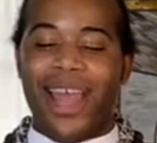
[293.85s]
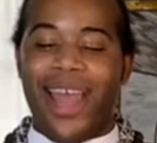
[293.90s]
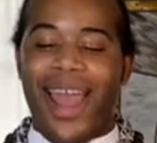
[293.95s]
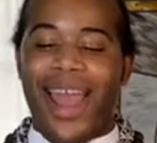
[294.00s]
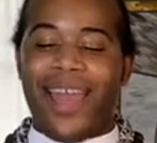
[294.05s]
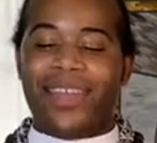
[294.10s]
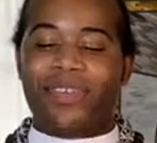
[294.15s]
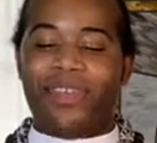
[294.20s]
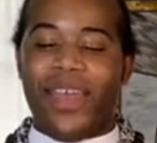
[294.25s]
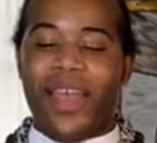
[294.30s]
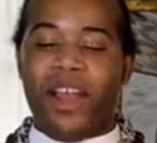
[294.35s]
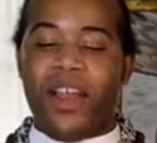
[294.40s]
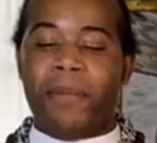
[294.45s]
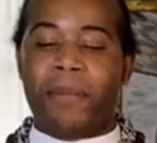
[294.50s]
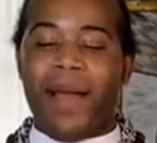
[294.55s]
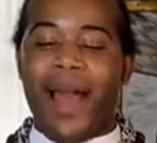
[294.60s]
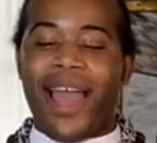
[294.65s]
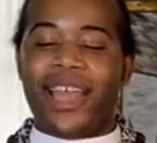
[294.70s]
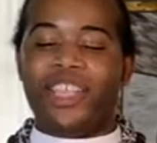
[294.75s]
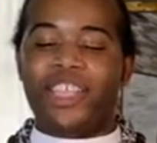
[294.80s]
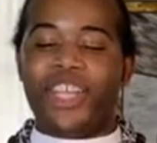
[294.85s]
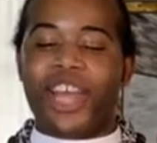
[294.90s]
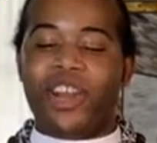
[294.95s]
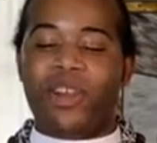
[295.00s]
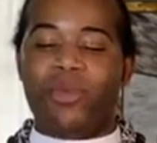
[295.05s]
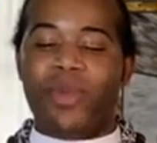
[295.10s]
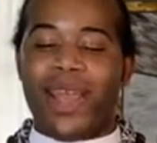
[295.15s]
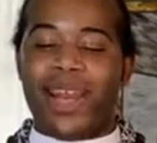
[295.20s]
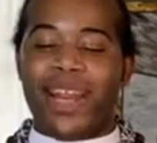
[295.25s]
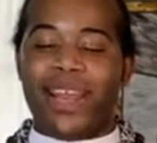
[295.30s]
and thereby
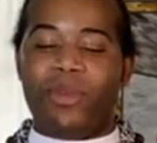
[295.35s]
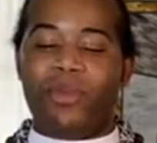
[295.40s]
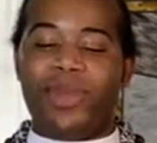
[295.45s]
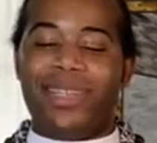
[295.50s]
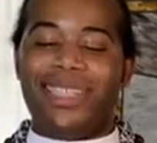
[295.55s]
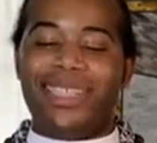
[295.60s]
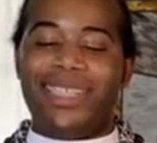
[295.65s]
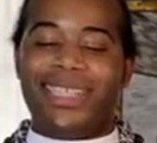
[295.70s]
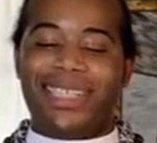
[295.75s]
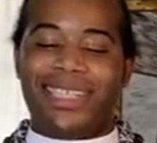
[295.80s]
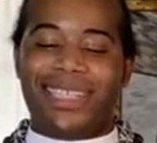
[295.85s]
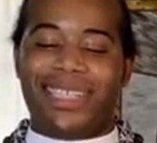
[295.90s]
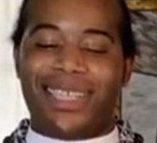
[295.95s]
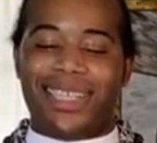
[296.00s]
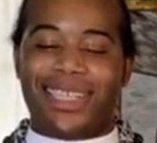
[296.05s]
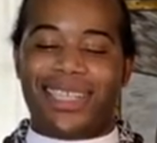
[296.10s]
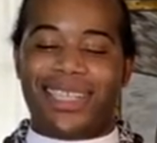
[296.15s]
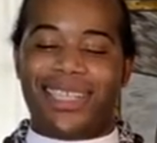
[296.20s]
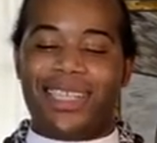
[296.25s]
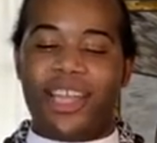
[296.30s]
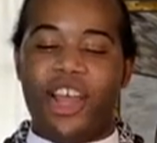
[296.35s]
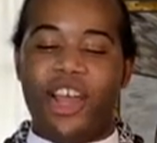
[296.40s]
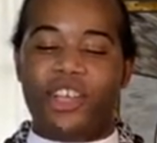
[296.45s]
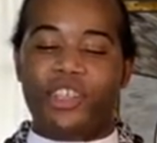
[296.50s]
generating resistance